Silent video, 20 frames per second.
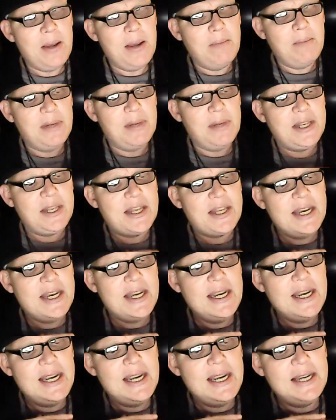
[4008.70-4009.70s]
But the
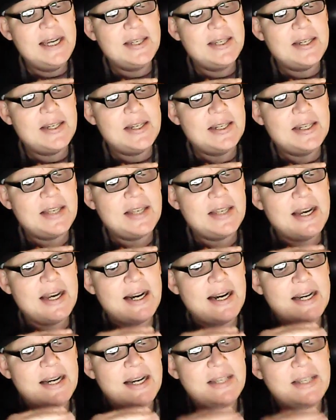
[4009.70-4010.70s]
thing is that
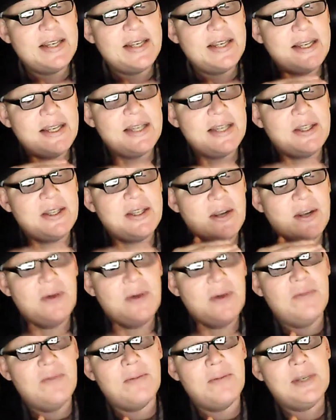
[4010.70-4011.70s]
I set the
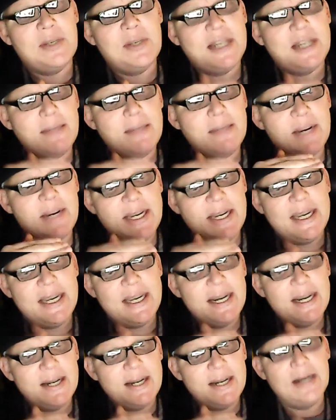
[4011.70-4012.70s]
tone from the time I
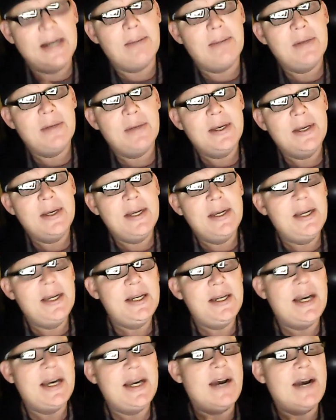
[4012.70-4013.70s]
get up
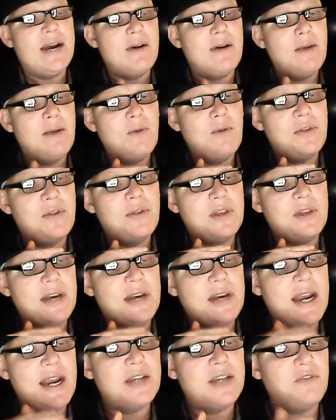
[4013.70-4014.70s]
to how I want the
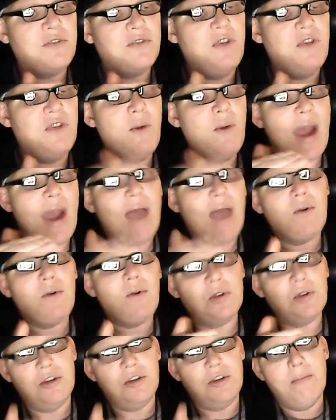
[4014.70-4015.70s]
next few
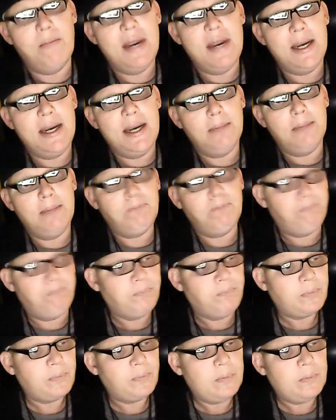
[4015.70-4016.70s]
hours to be.
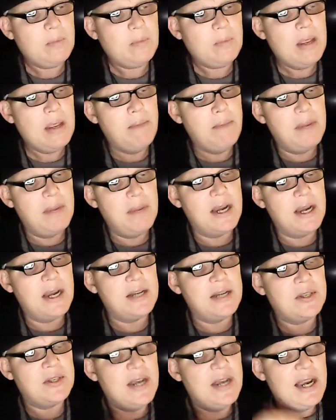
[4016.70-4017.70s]

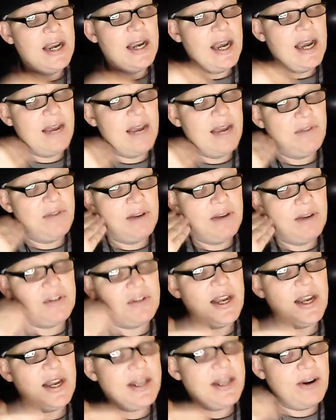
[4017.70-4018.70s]
Because after I've
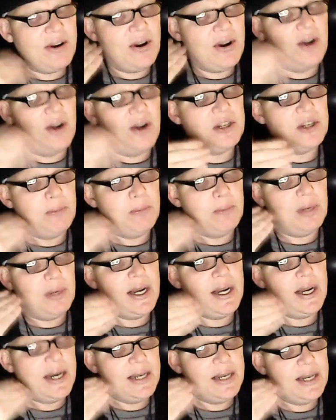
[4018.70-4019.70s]
sat there and
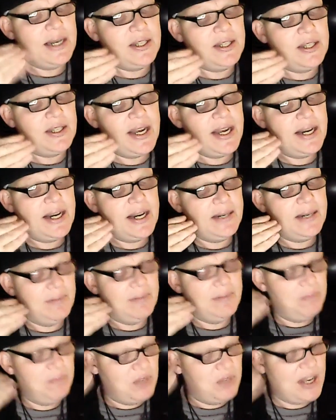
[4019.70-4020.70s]
contemplated and set
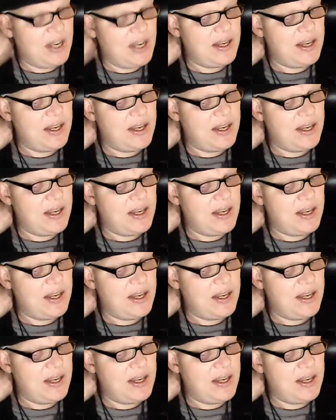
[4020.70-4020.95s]
the